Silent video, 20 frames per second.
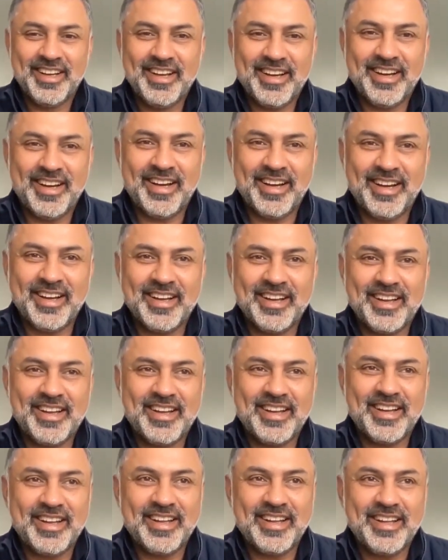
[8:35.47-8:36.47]

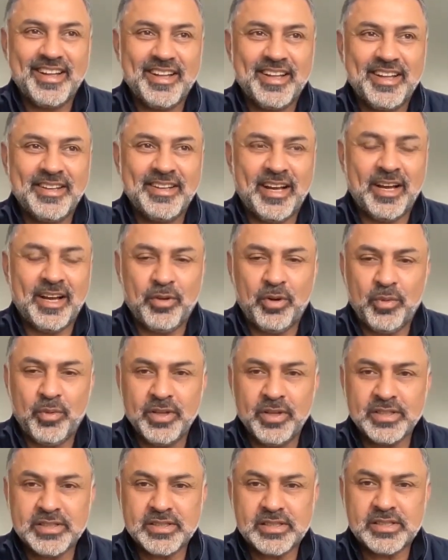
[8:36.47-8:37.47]
I've
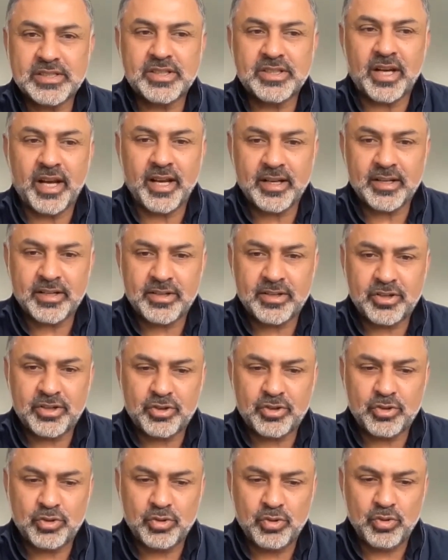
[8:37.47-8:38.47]
always tried
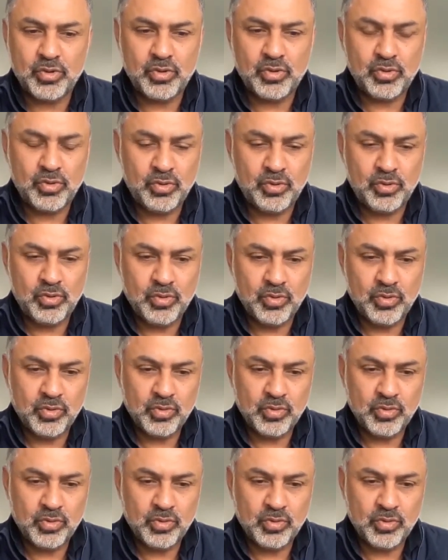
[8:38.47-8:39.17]
to